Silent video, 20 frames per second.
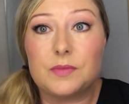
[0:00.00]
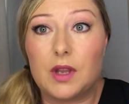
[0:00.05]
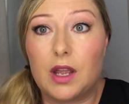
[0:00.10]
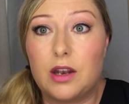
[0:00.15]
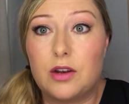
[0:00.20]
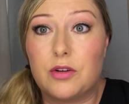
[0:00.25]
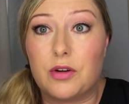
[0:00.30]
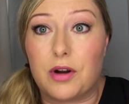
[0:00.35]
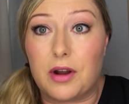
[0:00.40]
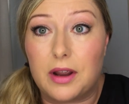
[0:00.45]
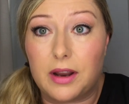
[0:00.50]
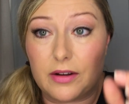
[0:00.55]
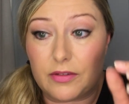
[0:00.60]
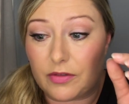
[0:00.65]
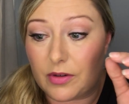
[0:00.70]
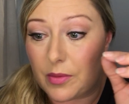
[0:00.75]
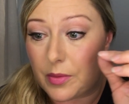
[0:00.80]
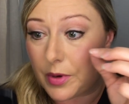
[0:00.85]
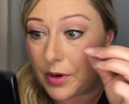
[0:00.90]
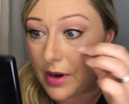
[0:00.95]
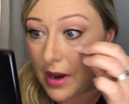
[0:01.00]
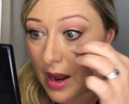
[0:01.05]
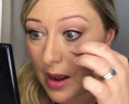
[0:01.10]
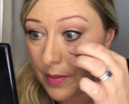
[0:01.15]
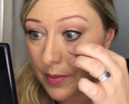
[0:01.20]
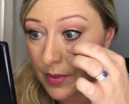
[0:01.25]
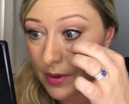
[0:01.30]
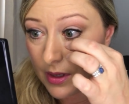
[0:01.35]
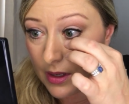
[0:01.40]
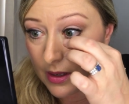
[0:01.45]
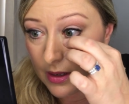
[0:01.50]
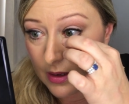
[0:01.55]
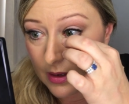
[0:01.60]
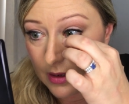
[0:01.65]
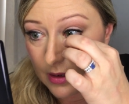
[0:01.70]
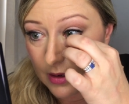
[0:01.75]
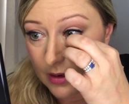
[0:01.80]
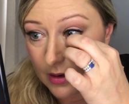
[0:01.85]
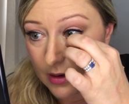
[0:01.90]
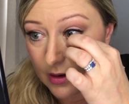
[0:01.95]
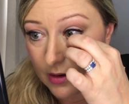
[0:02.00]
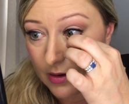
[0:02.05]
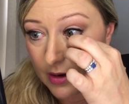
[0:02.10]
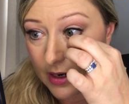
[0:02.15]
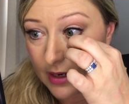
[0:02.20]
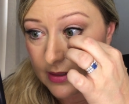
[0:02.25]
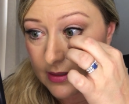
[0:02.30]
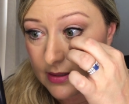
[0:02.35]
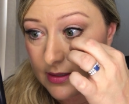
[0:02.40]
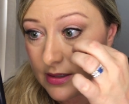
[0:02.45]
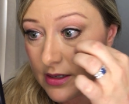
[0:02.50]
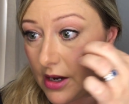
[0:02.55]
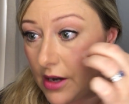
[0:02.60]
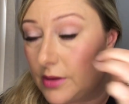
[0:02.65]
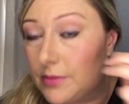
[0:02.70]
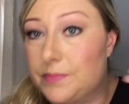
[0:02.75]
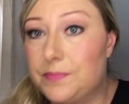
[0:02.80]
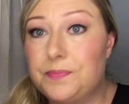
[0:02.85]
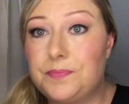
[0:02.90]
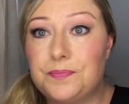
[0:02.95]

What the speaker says: and crying from her nap. All right, so